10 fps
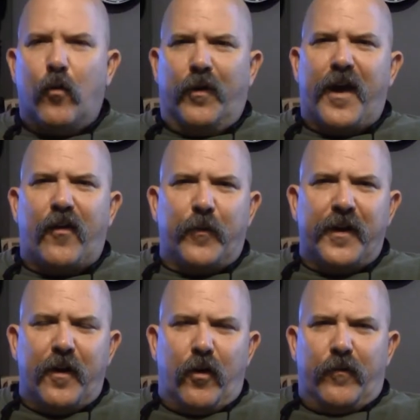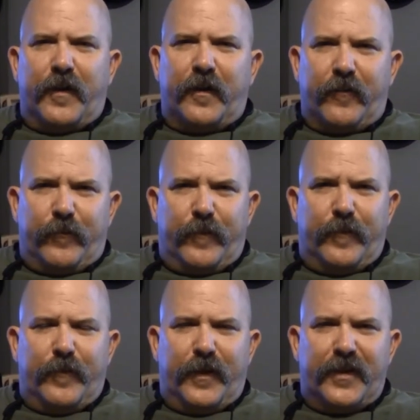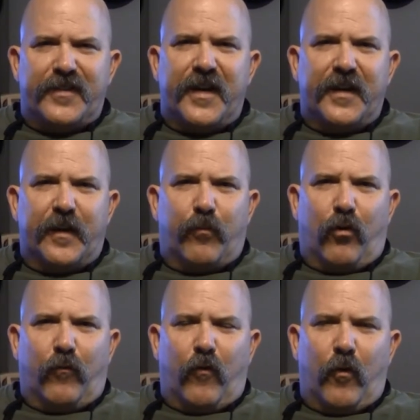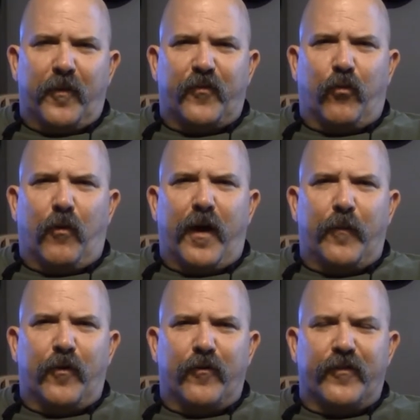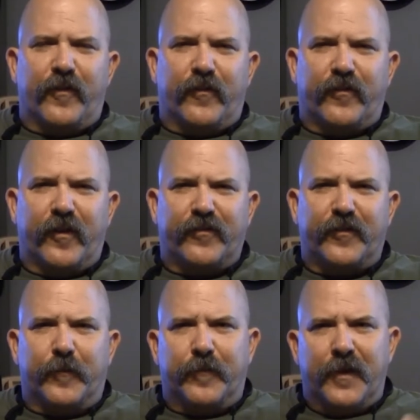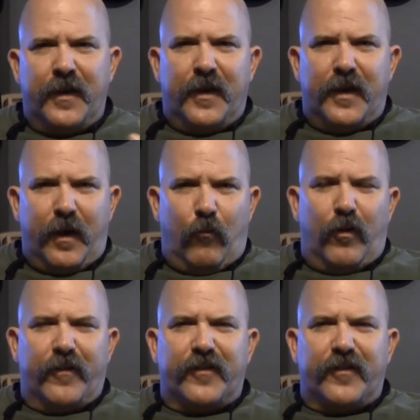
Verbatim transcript: Well, now that we know the intended performance parameters of the system and what it's